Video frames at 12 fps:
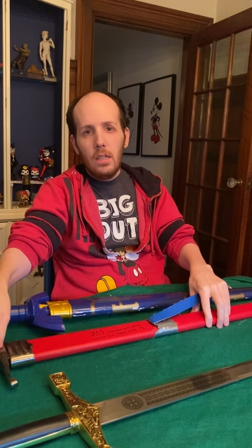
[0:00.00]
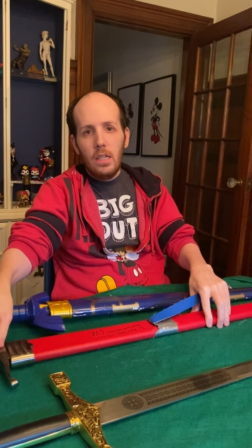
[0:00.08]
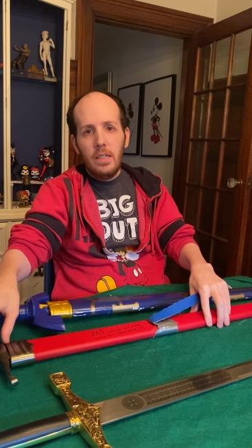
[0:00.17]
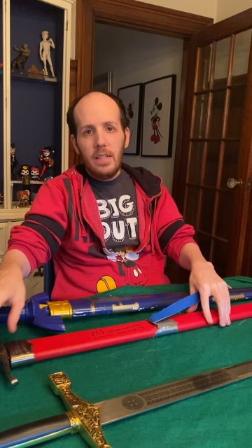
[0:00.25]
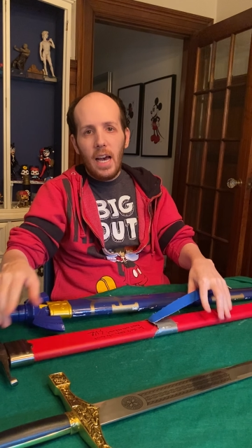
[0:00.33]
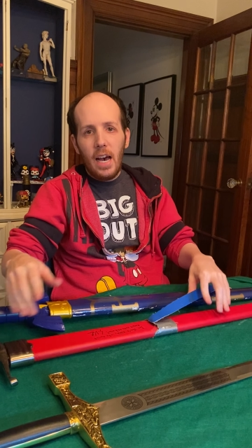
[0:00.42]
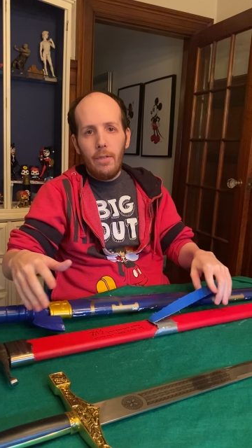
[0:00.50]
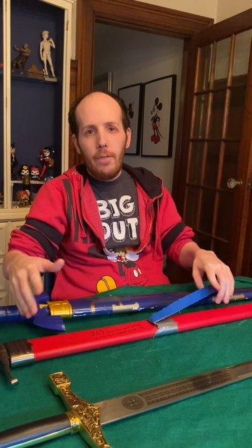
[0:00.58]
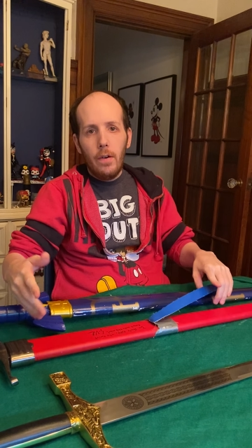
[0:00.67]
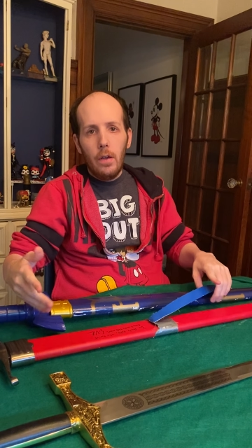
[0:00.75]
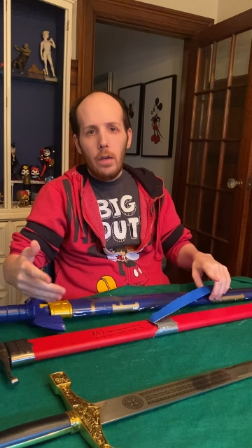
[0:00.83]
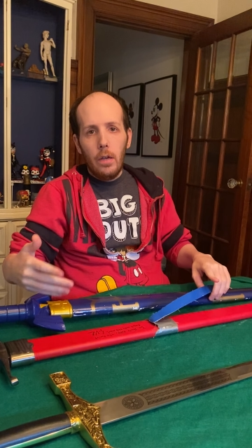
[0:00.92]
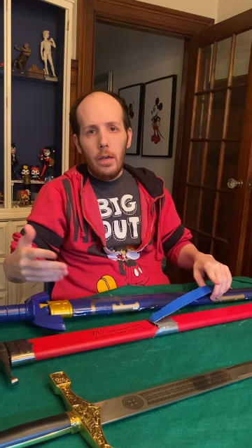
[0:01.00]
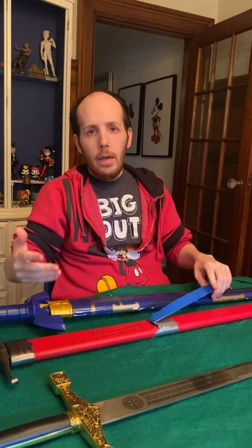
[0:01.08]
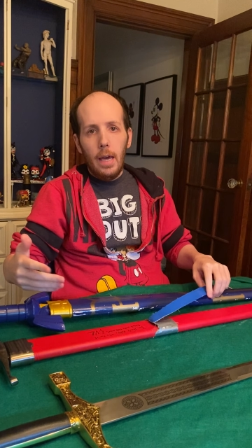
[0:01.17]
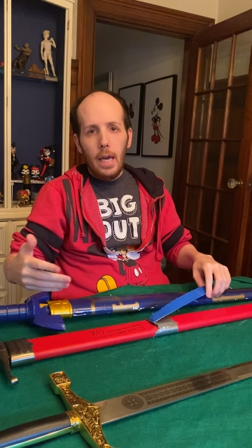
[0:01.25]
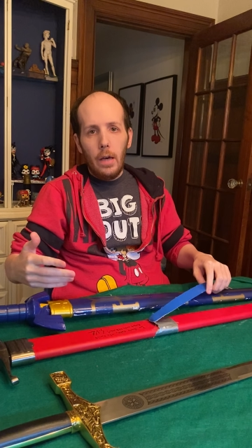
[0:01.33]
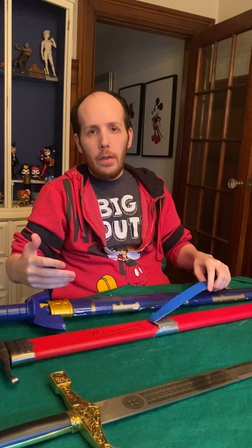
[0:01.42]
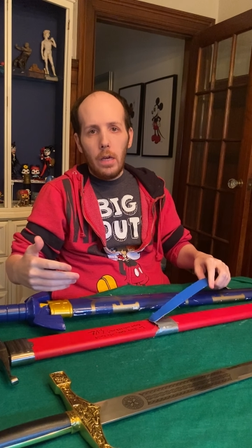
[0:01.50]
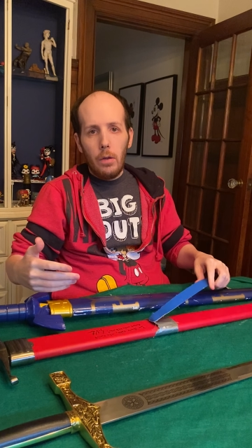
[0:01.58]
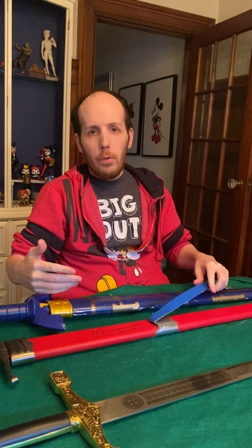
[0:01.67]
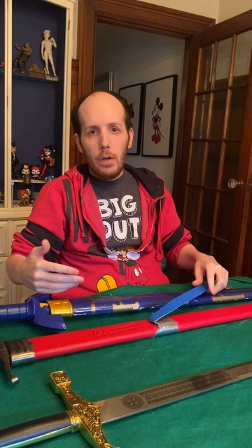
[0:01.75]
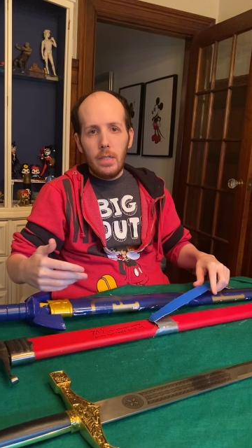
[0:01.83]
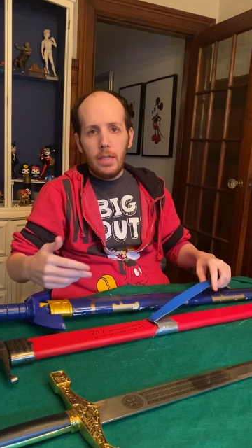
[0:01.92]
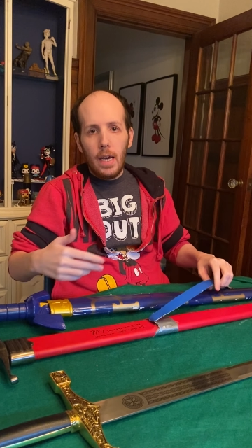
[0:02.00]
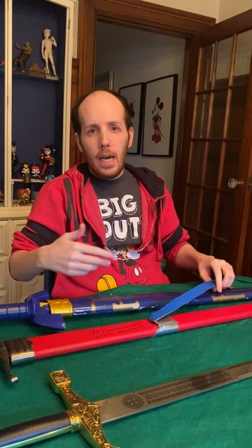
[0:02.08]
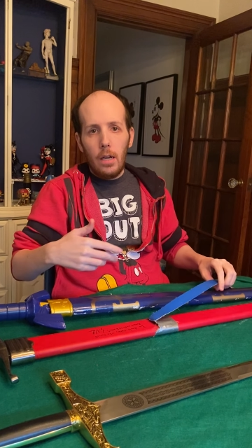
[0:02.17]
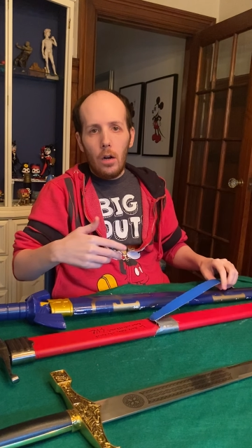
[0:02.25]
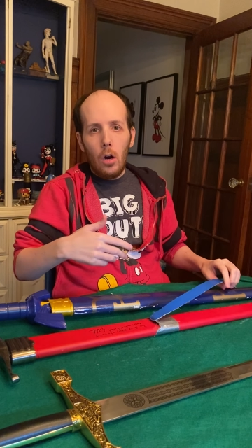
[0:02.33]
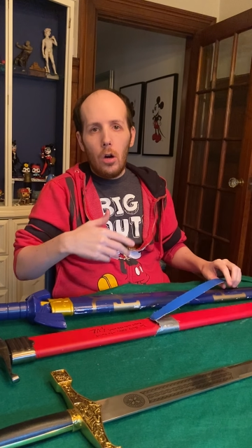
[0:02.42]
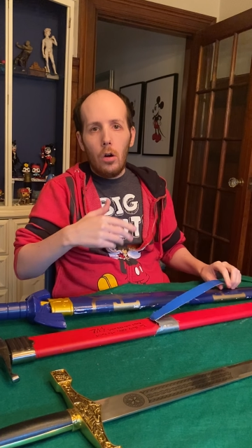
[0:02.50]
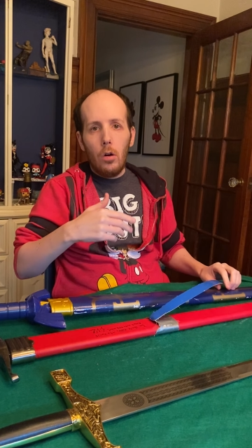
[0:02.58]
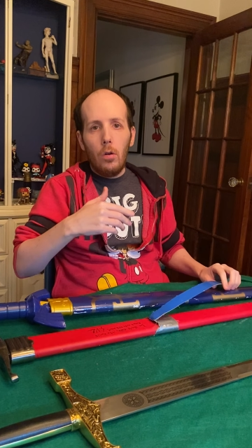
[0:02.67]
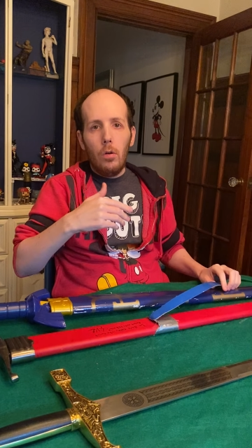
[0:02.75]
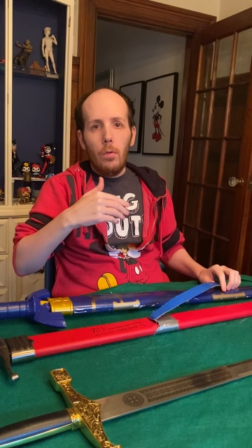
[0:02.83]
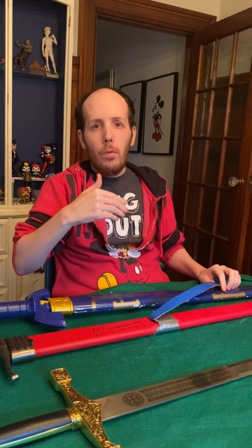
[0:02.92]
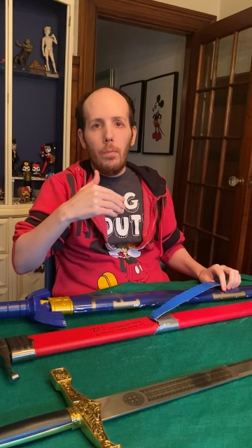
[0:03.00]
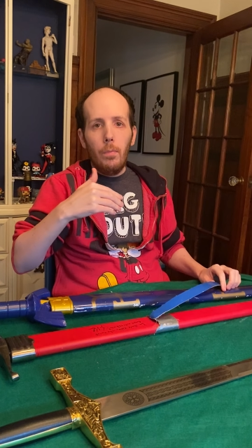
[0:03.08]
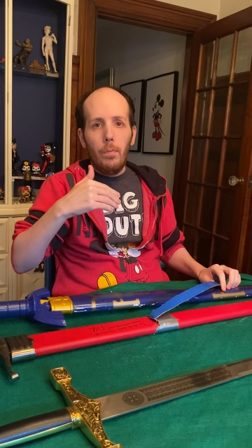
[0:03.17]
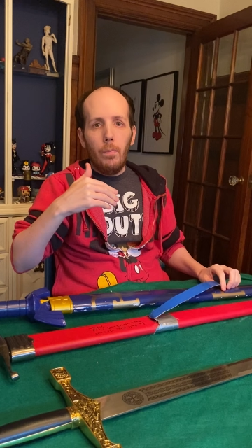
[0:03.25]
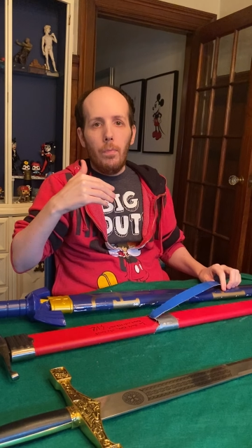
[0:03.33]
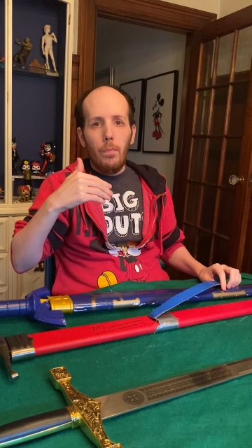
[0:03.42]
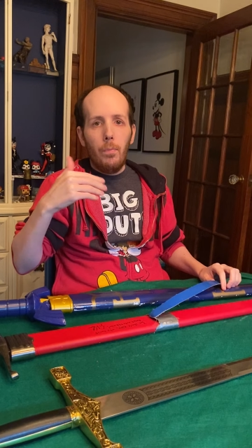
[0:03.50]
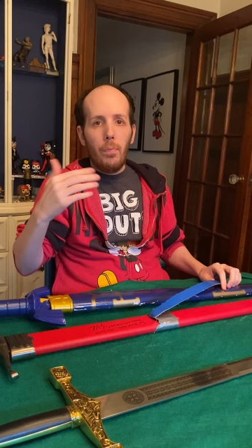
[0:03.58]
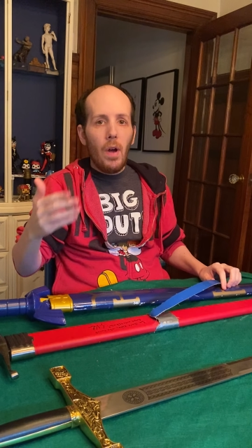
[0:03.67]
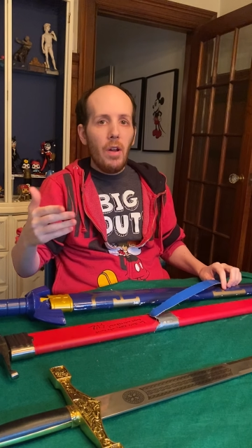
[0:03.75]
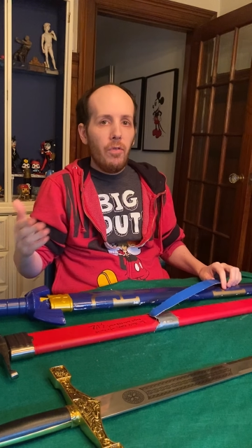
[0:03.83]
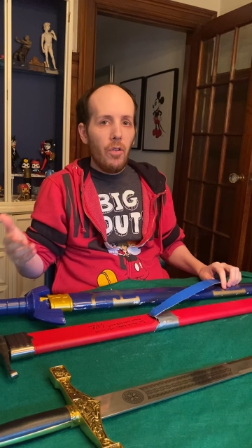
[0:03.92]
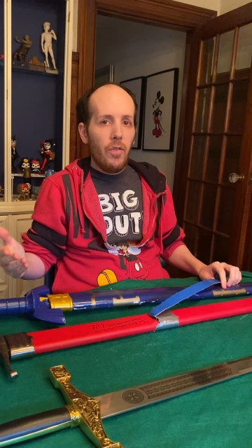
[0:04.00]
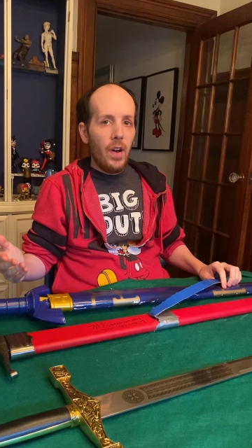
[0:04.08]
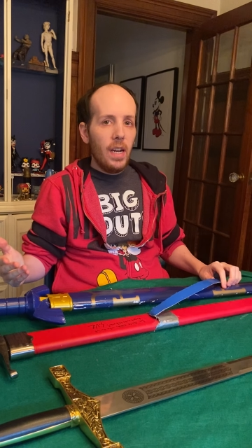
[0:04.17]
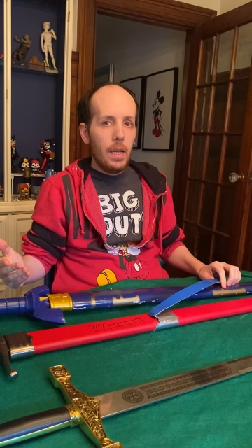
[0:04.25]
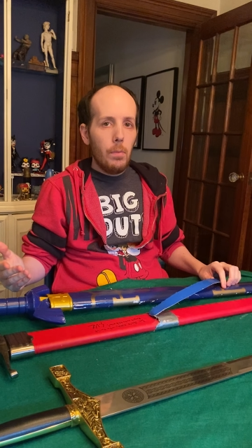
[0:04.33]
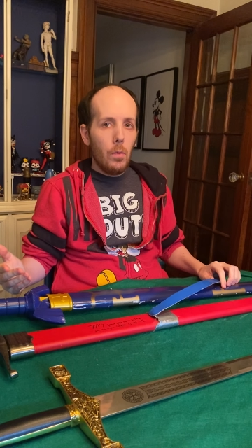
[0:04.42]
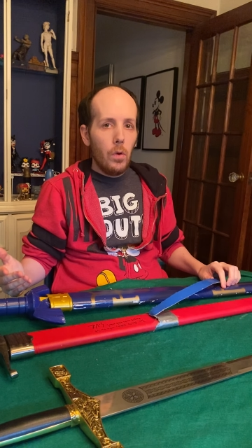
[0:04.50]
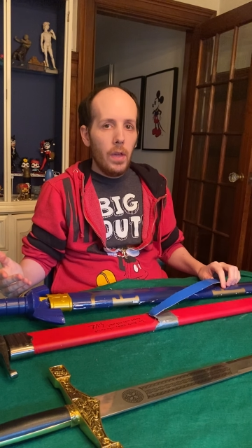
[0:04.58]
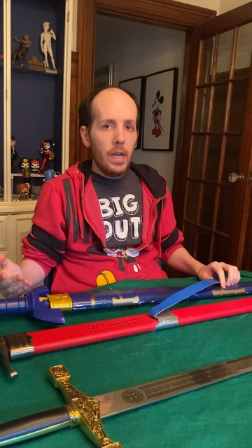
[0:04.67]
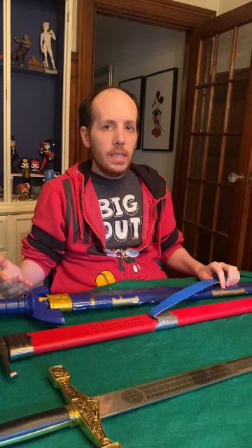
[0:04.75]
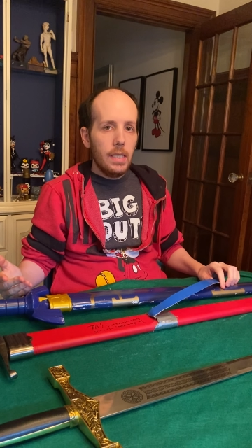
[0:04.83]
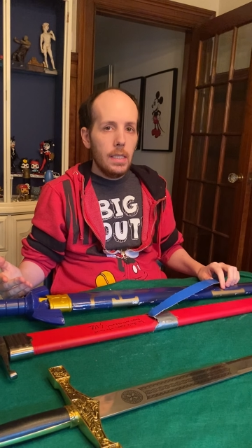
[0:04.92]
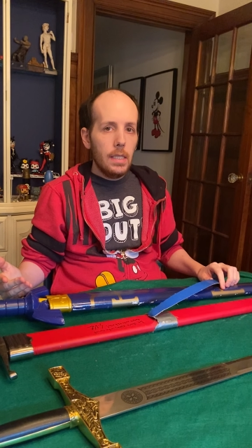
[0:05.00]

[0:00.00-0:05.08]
He's half alien race that are bred for fighting, more or less.